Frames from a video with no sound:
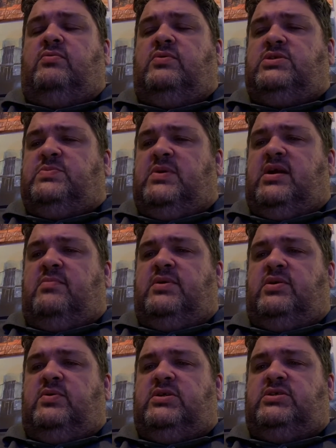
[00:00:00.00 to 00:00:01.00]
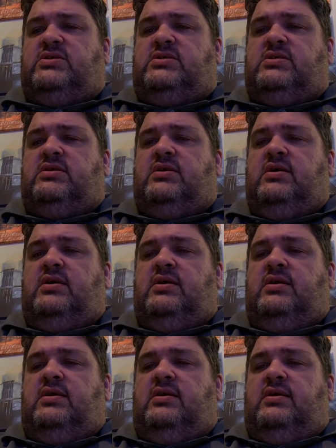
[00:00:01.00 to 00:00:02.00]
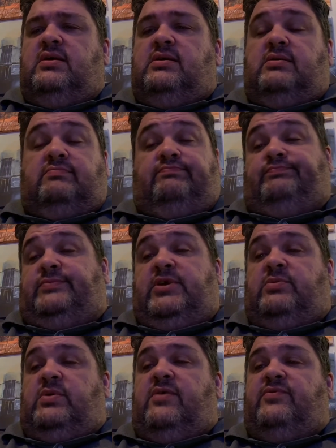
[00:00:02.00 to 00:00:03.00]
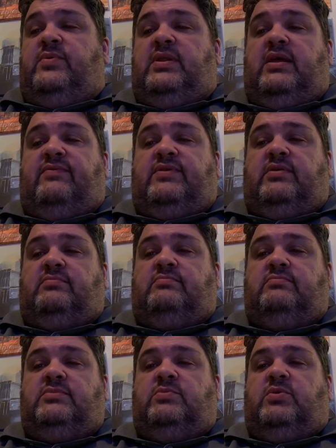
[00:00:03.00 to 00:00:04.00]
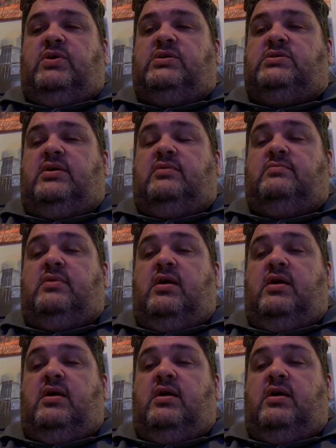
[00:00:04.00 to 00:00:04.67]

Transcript: What's become of the witches?" "They're wherever we left them," the boy said.